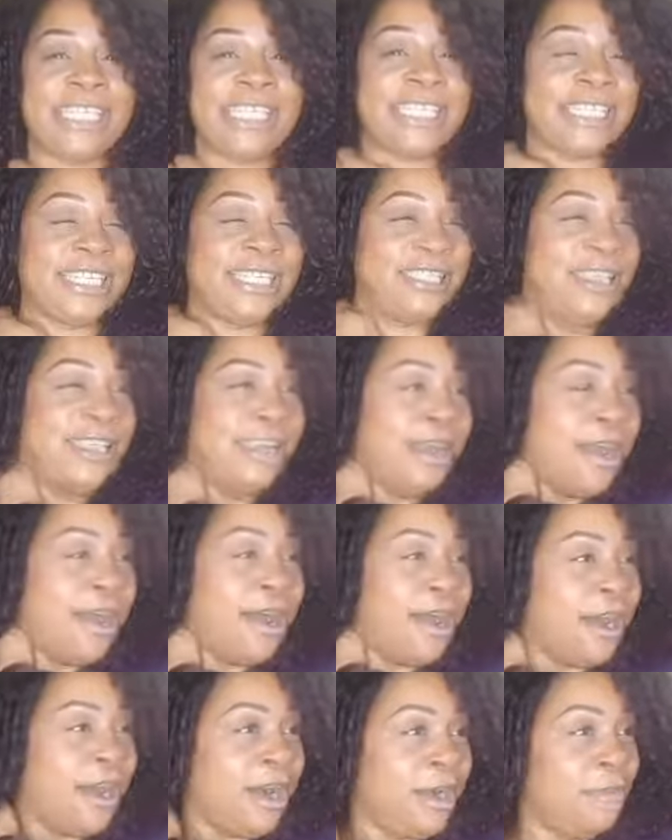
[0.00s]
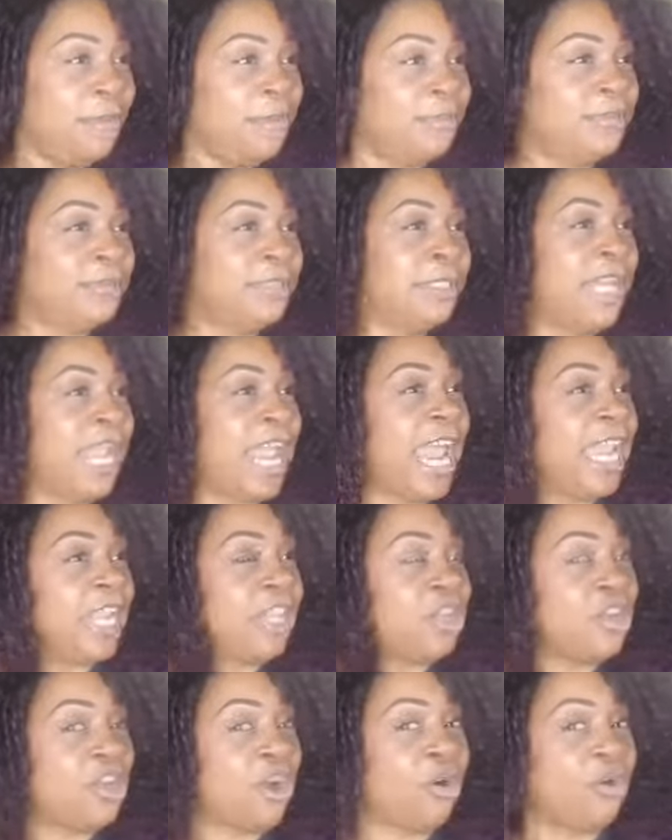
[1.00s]
season. Um,
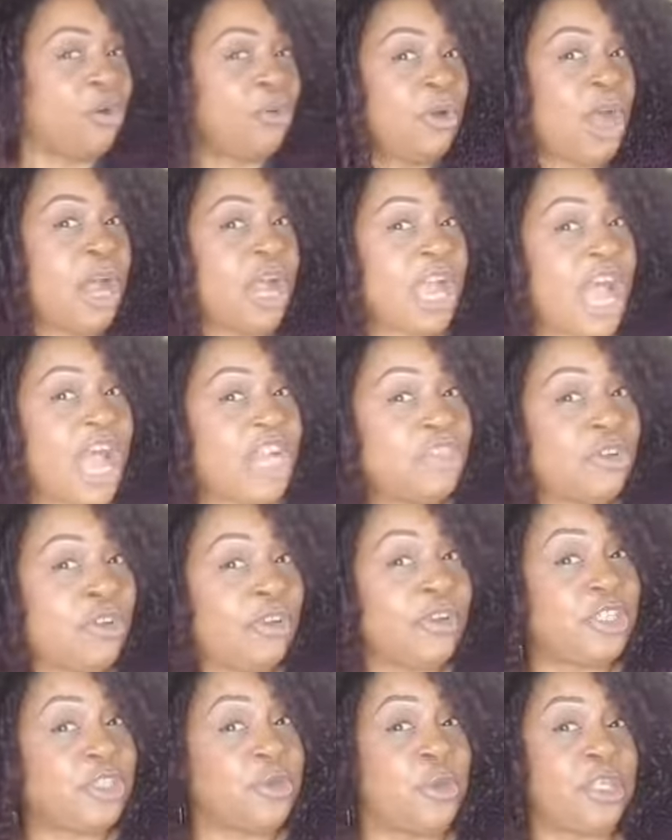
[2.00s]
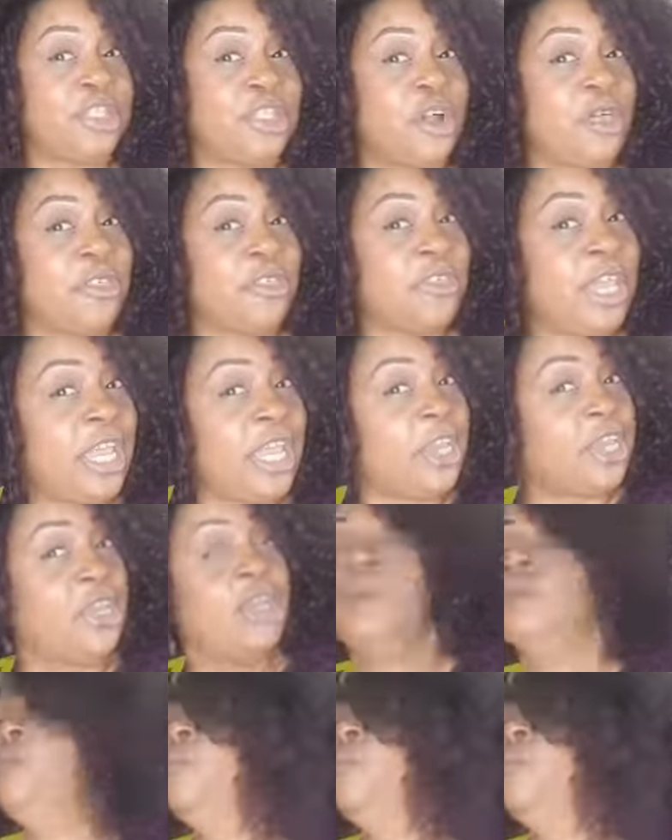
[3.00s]
and you know, contrary to what y'all think,